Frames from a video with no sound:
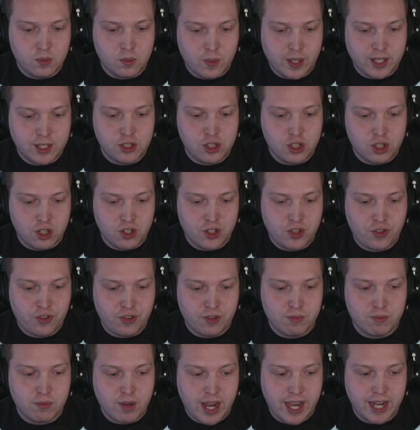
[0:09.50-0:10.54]
when Josh
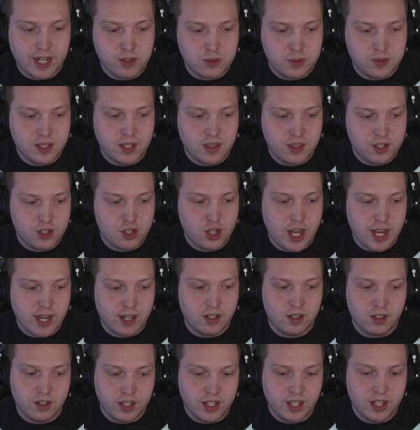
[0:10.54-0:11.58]
from Rex was in the
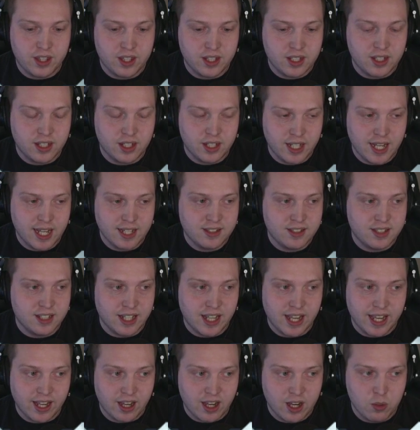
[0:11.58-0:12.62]
channel
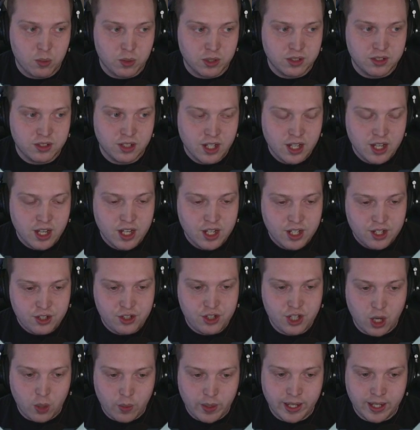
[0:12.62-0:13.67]
yesterday, I was
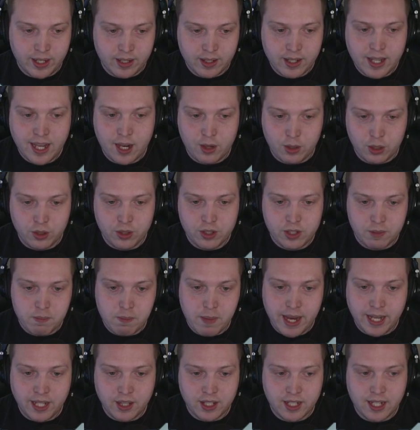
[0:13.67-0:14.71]
showing how you could
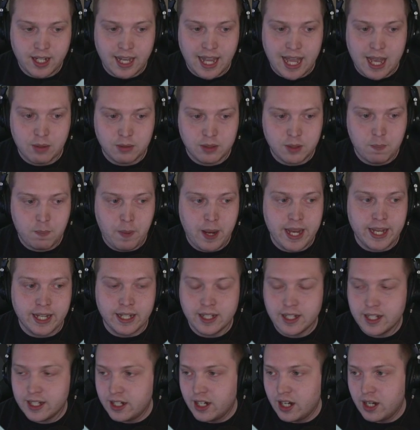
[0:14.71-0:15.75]
make the clouds
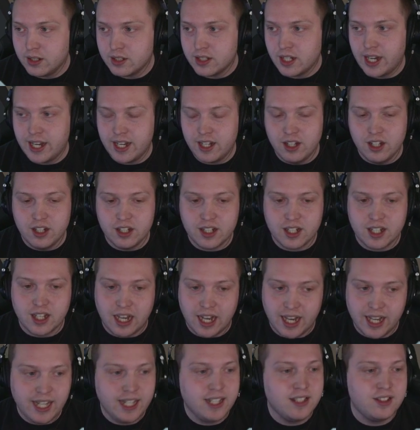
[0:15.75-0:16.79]
pink, and I was like, look
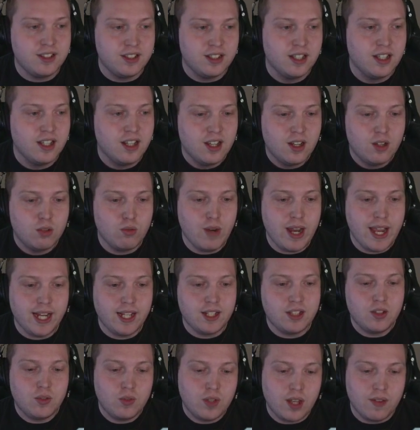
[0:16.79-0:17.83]
guys,
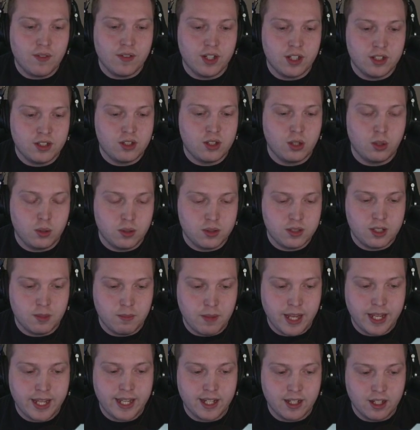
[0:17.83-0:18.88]
Rex have given us tools to
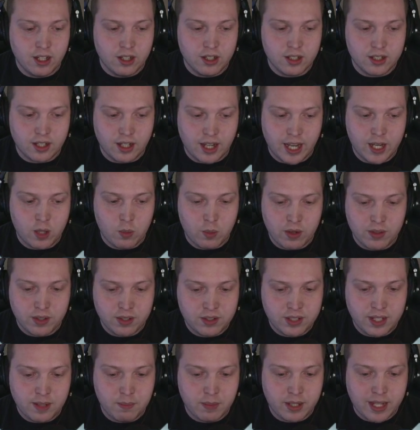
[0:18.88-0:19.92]
make it look like we're a
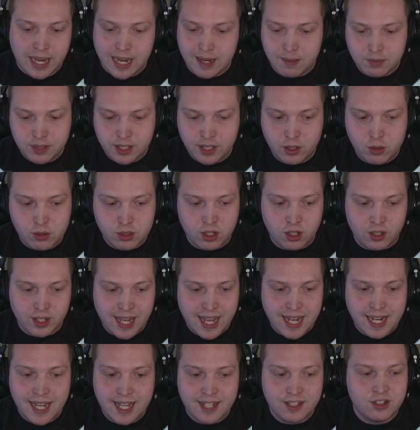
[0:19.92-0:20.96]
sim captain who's on
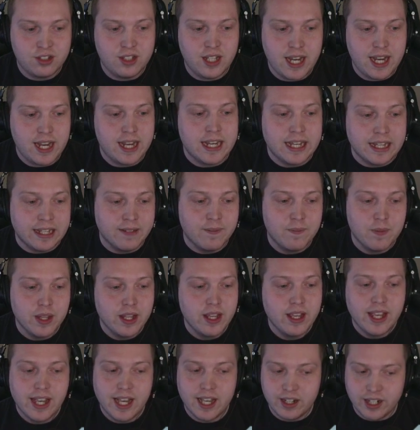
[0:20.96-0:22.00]
LSD,
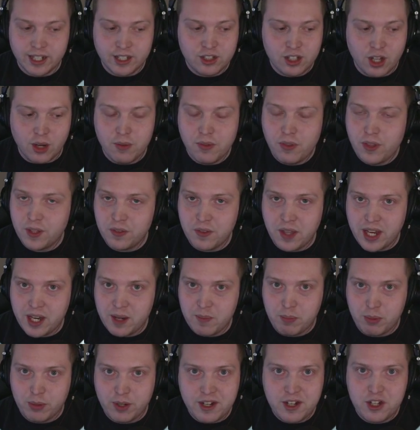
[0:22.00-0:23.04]
and I don't think they
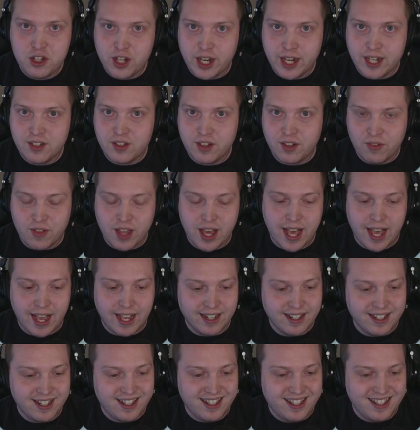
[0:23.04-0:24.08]
appreciated that.